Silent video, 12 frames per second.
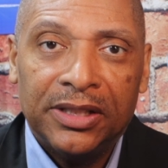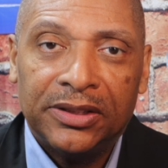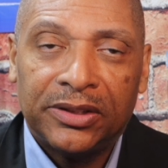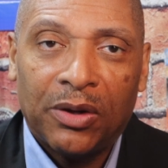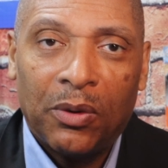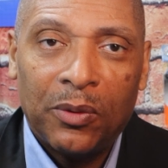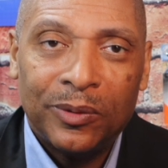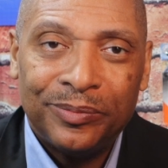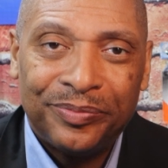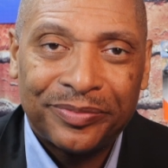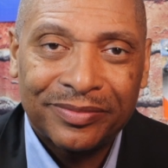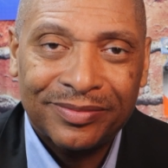So
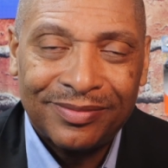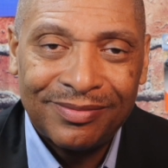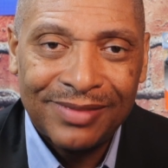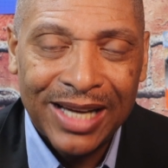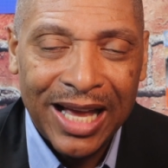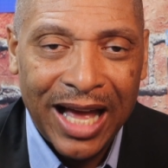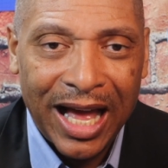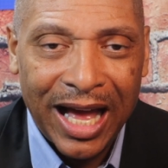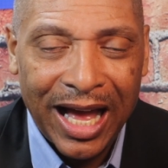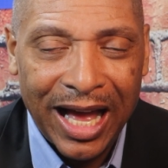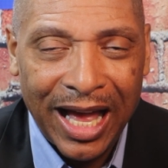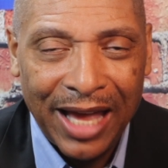
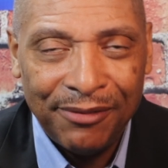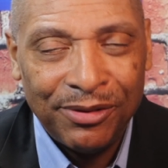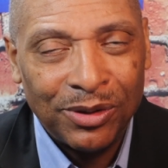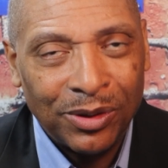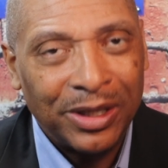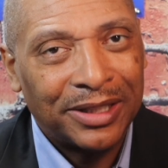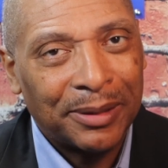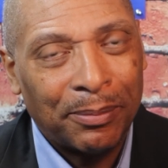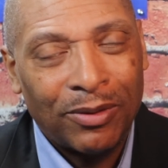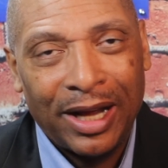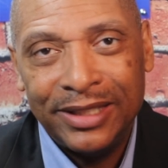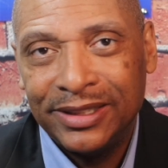if you look at the
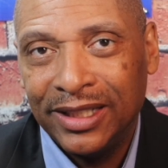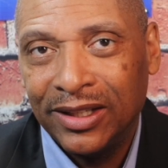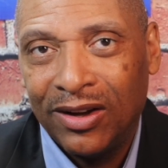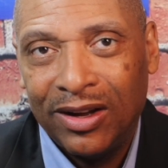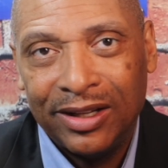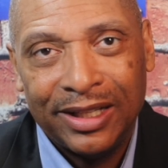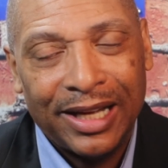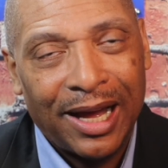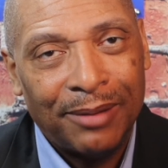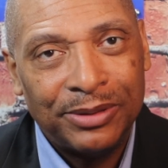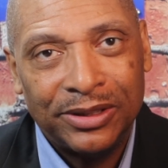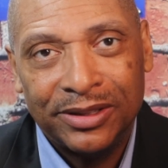pricing on the
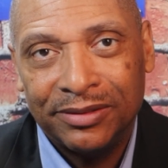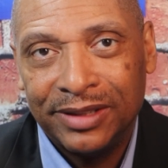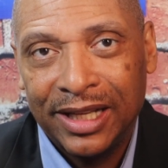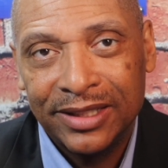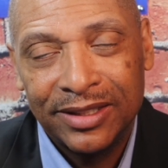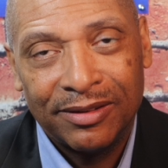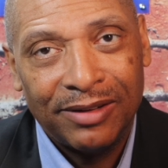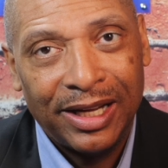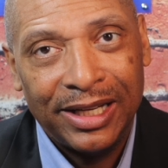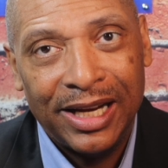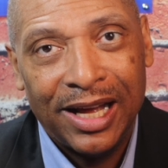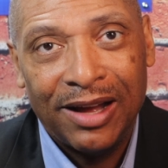options of Tesla
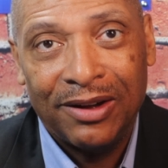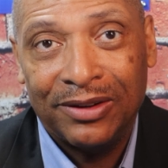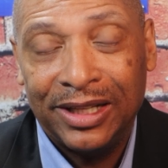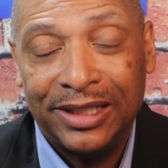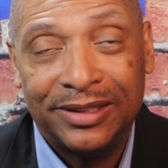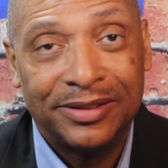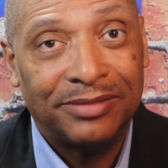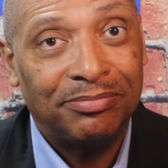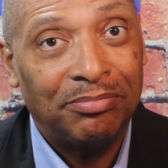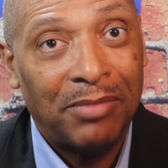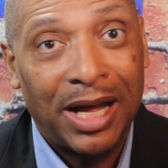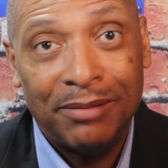right now, it's
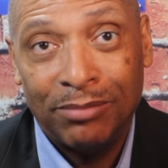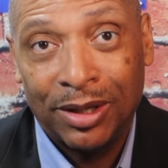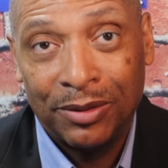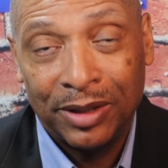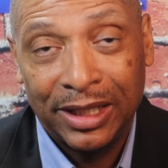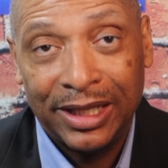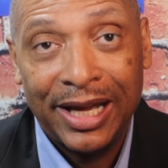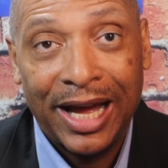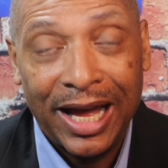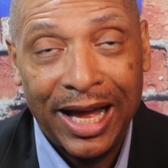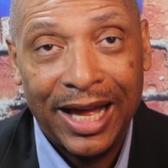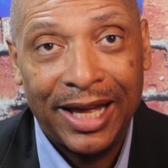mind-blowingly
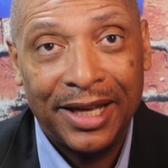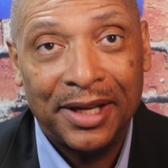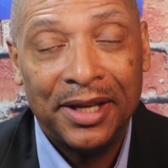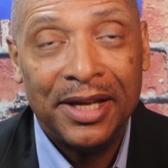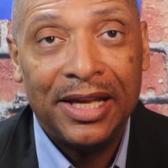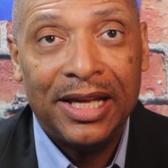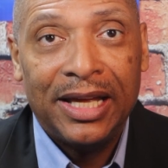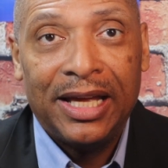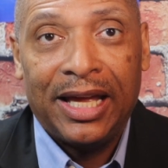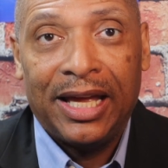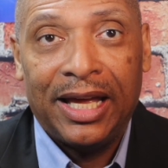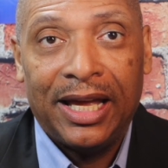high.
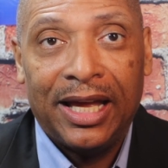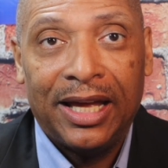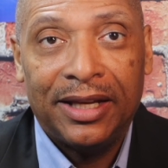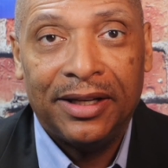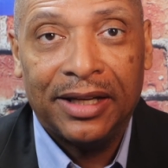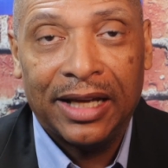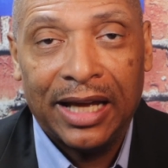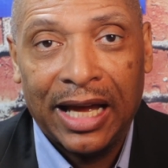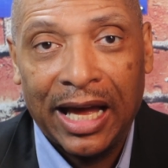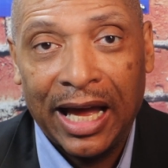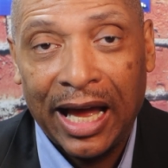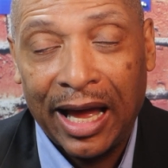And
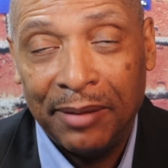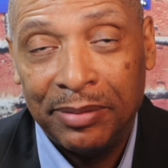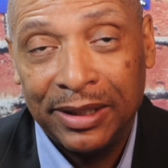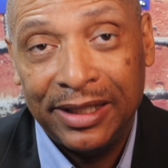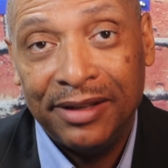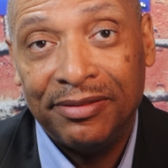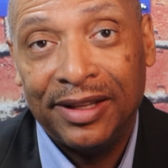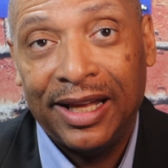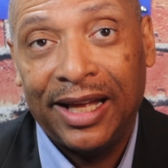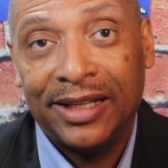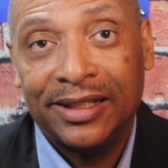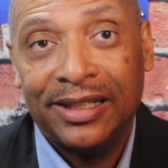I believe
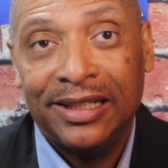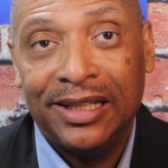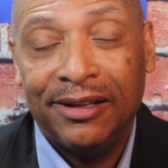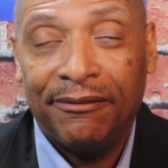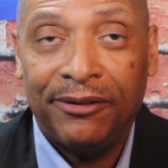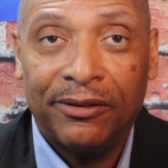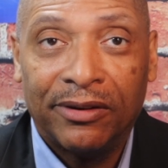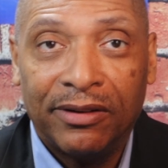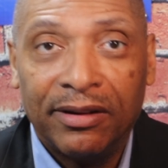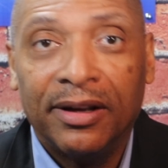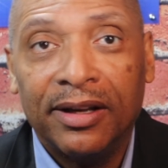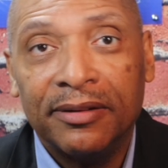that if you're
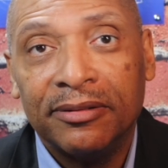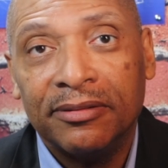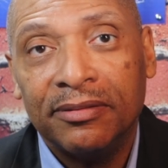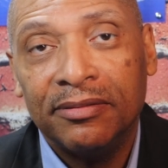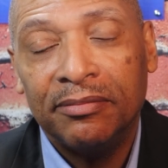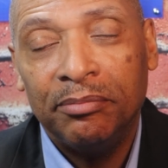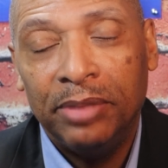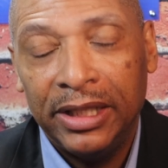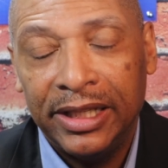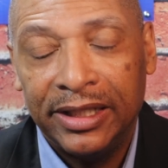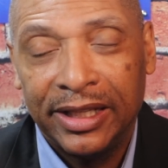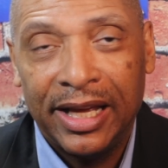going to
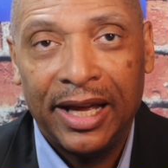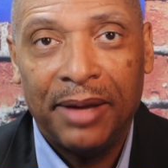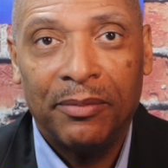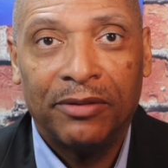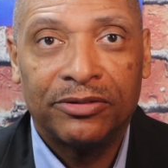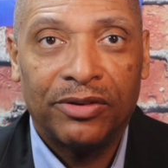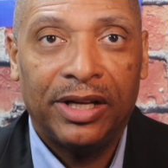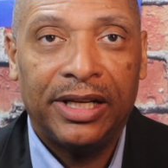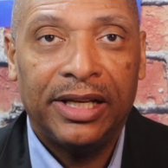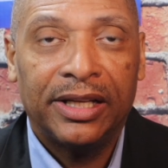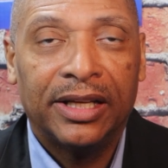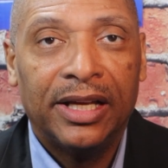be in the game of
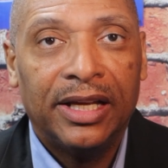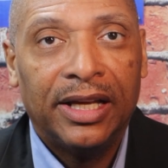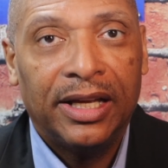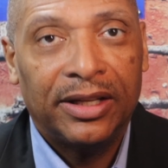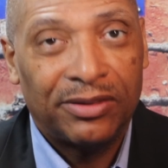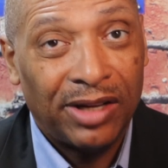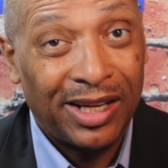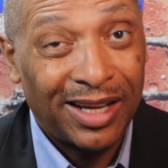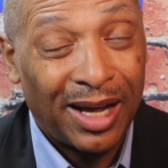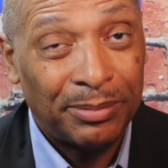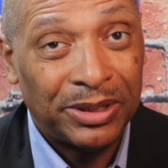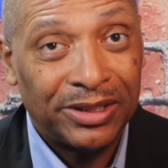trading
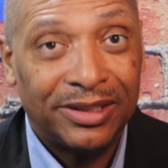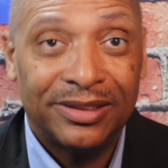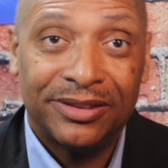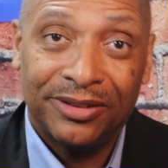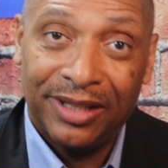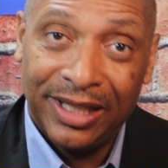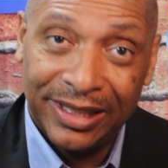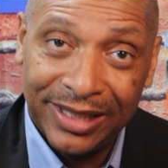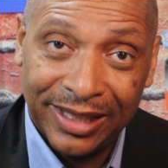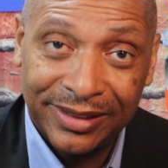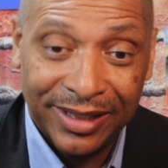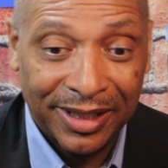options and trading
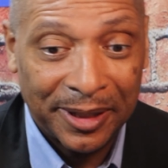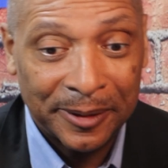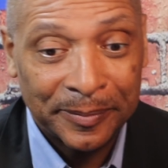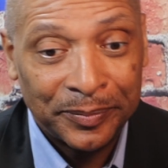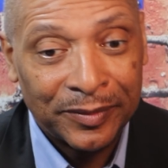Tesla,